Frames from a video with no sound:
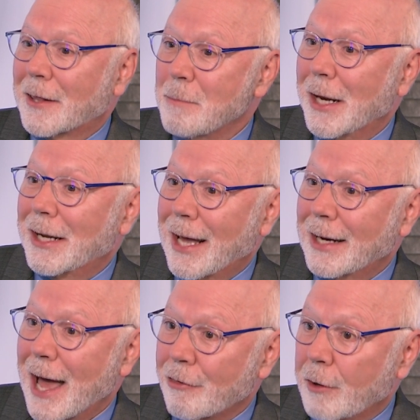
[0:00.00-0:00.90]

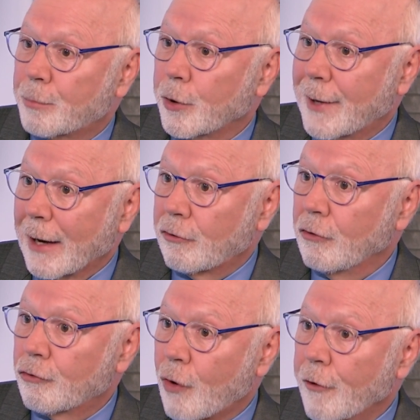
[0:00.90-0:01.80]
Medicaid Asset
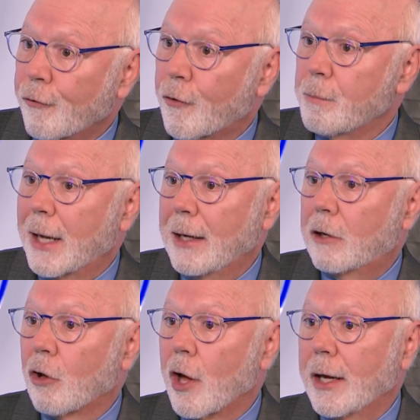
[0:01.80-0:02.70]
Protection Trust for many
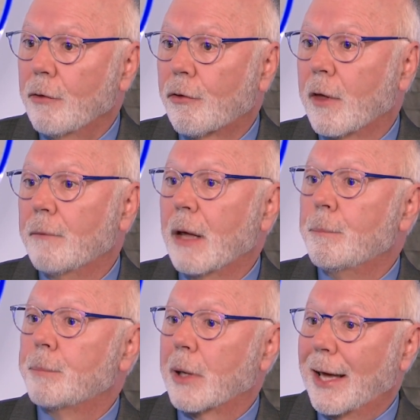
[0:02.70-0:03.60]
clients,
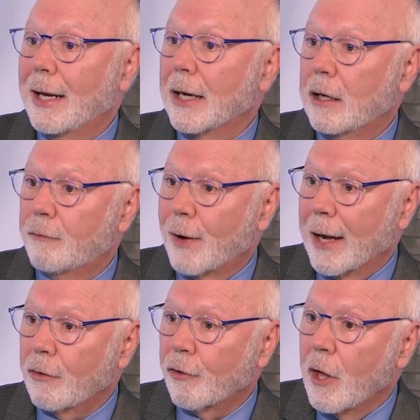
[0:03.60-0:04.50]
planning in
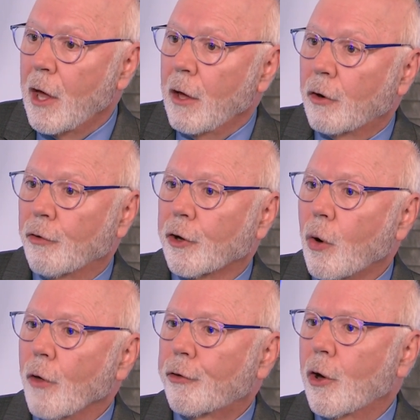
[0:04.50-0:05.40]
advance, because it
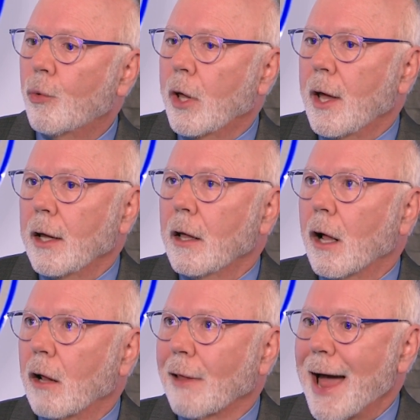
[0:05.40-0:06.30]
also
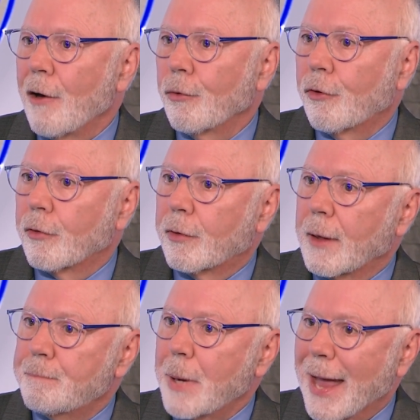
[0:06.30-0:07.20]
allows
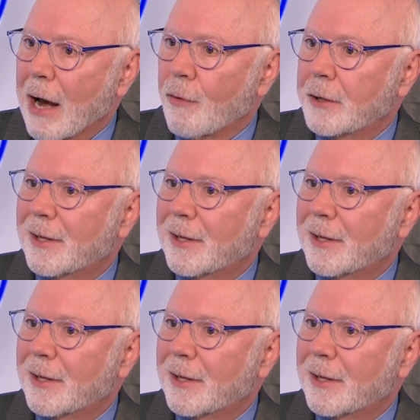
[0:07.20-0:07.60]
the parent to